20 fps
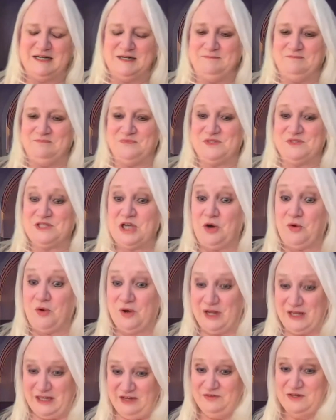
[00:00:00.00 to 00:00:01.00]
So
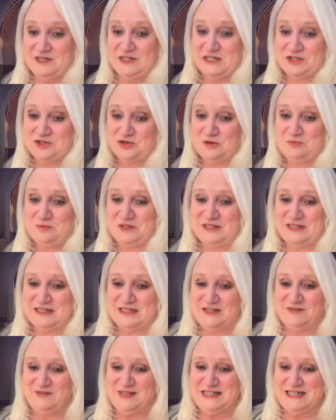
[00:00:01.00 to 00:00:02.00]
even distributed
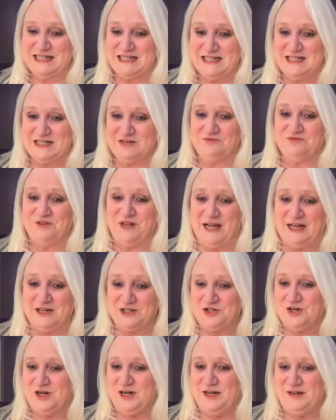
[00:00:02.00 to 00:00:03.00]
DVDs and flash
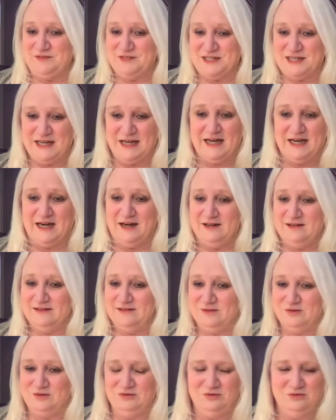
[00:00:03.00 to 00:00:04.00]
drives. Yeah,
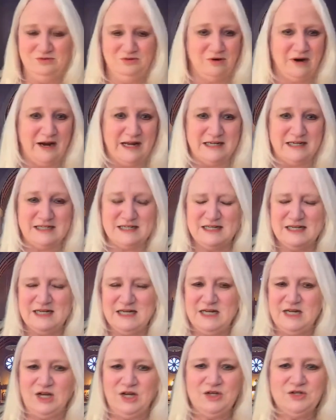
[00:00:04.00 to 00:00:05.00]
great.
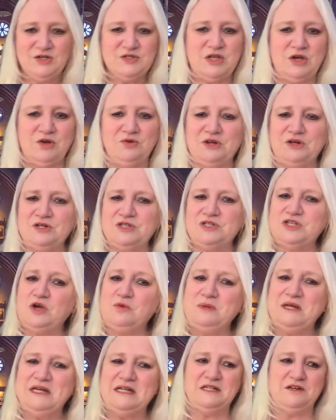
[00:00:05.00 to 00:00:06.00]
So there's so
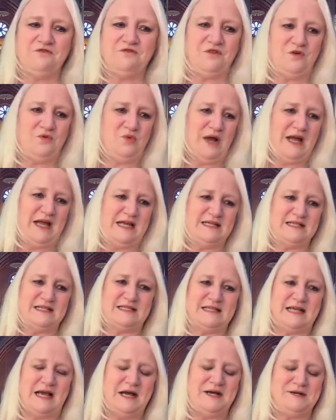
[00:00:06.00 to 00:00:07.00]
many different ways.
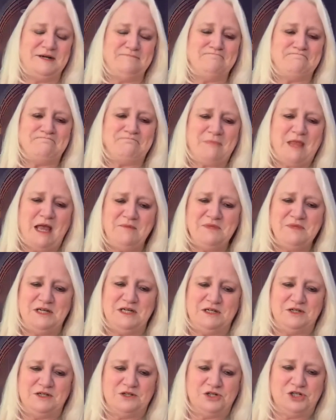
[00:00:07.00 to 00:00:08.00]
I'm going
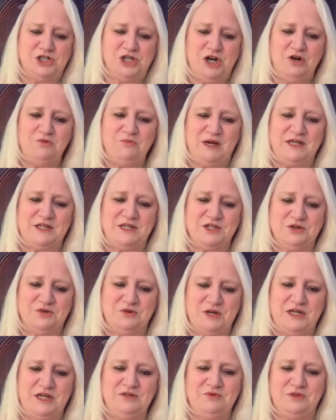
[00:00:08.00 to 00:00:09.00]
to share my
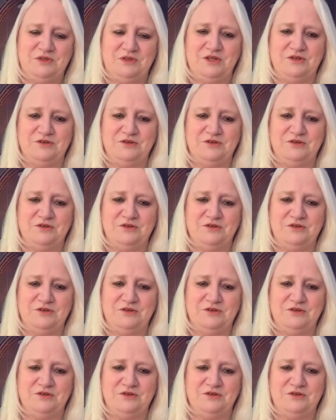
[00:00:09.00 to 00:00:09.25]
screen with you